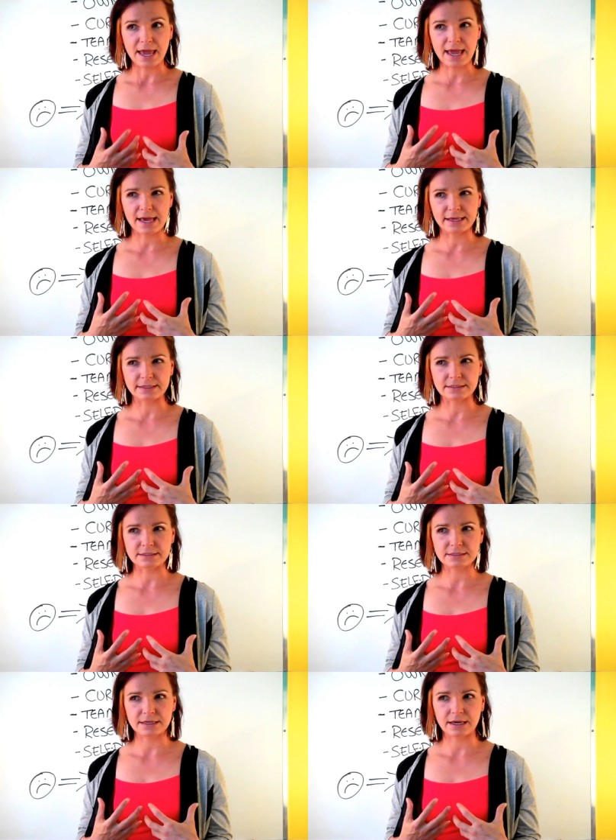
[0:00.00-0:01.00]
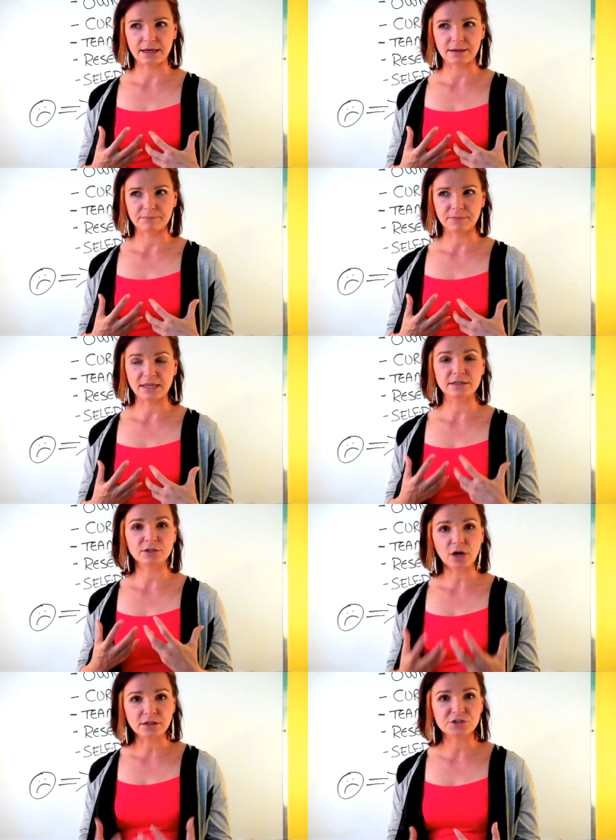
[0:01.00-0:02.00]
and um, and
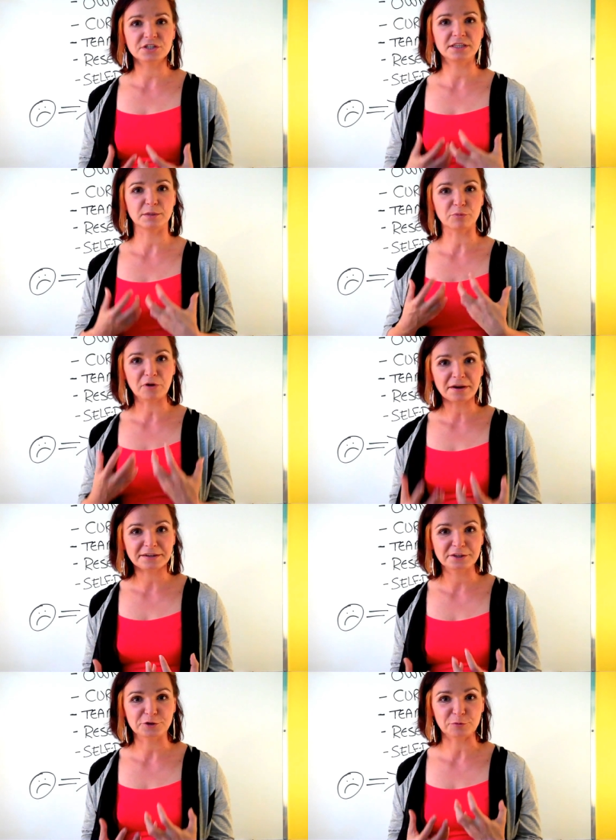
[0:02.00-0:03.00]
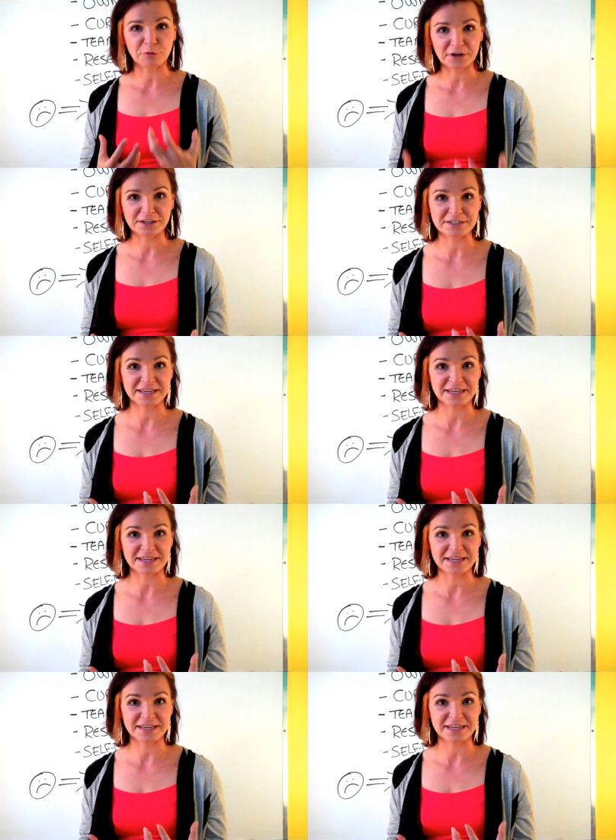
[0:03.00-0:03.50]
acknowledge that the product that they're putting